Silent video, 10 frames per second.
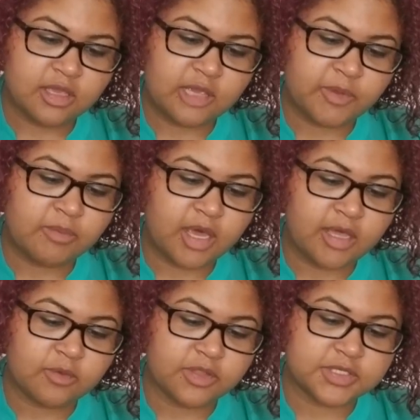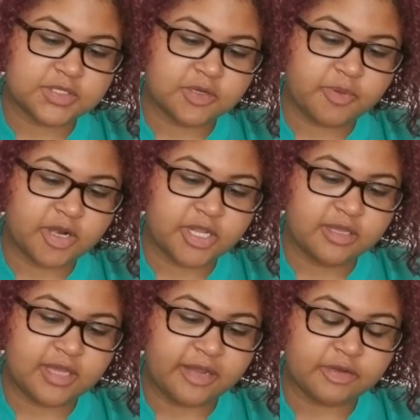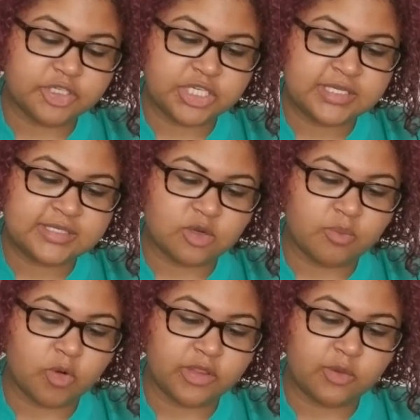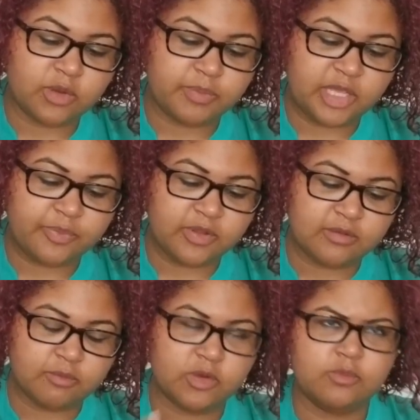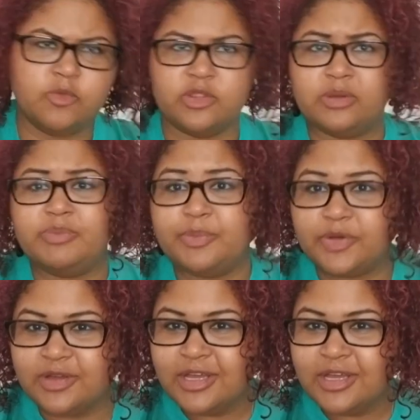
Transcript: Keep in mind when there's third party energies or more than one people, one more than one people,